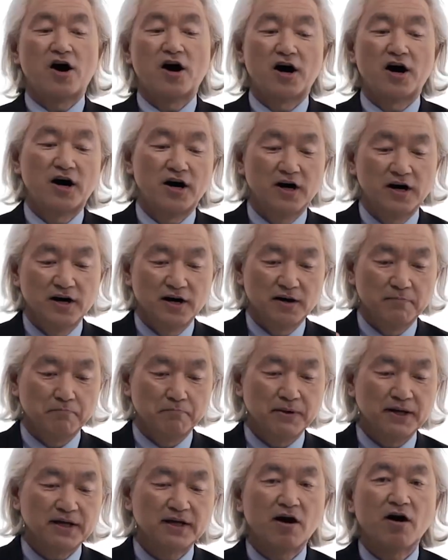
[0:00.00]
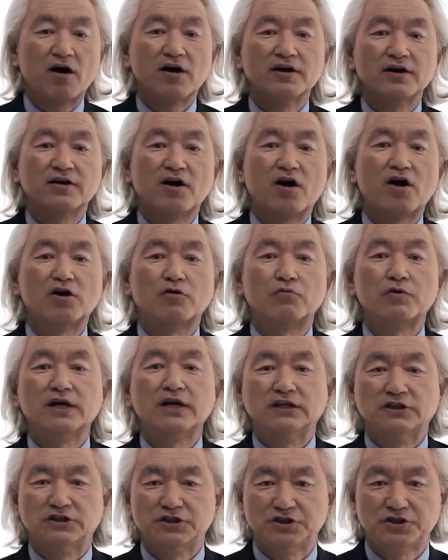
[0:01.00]
explains that solving this
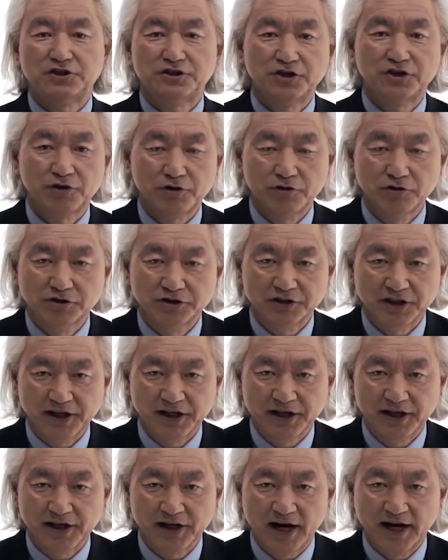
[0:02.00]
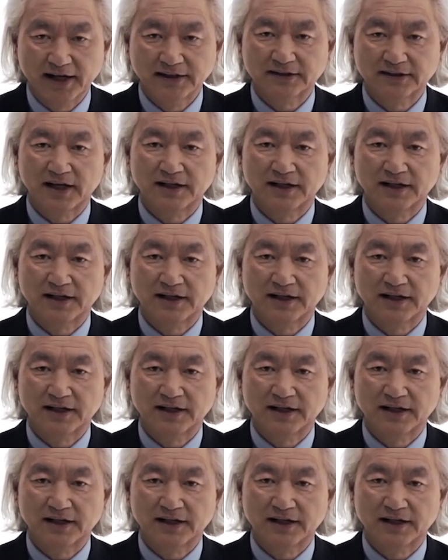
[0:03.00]
puzzle requires exploring some